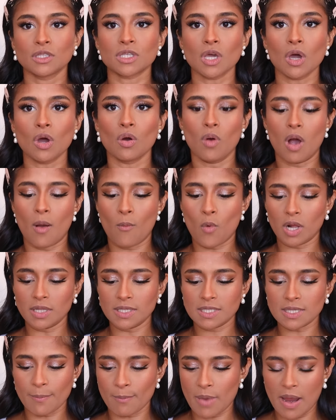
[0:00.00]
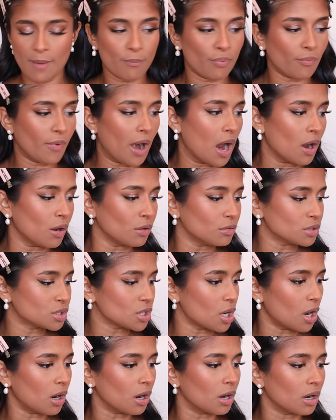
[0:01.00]
So once my brows
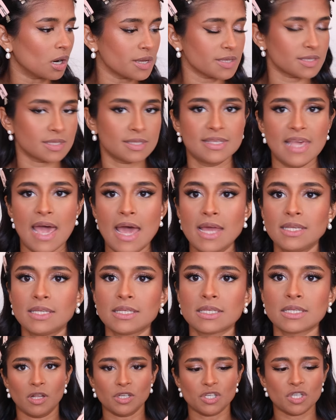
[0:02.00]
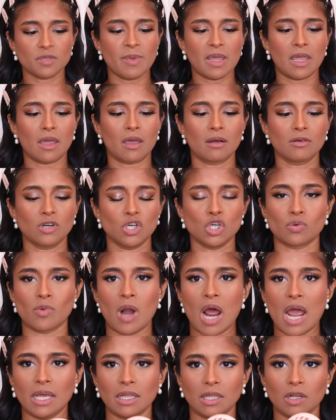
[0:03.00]
are set, I'll just make it
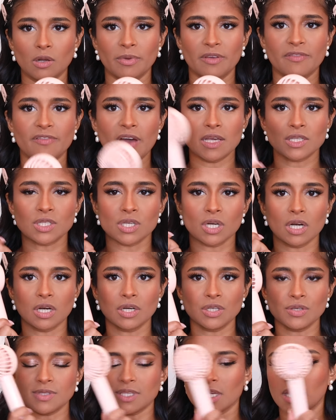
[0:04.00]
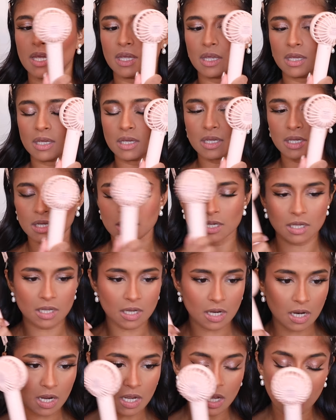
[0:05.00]
dry a little bit faster using
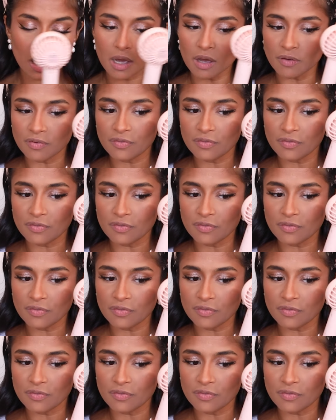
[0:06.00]
a